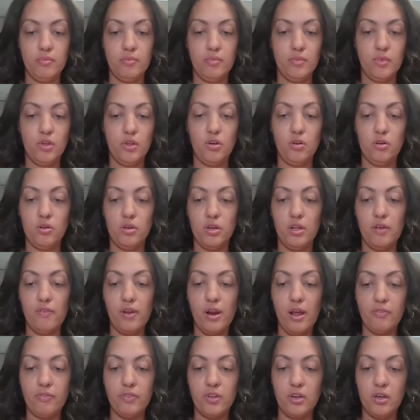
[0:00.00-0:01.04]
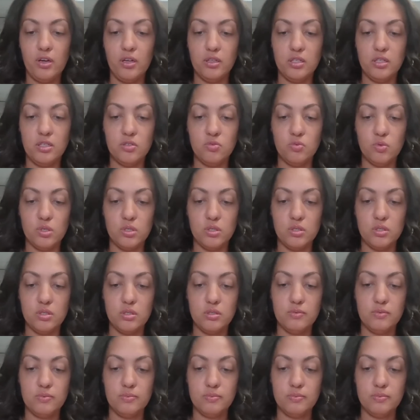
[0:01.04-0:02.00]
You don't even have to cut these ones.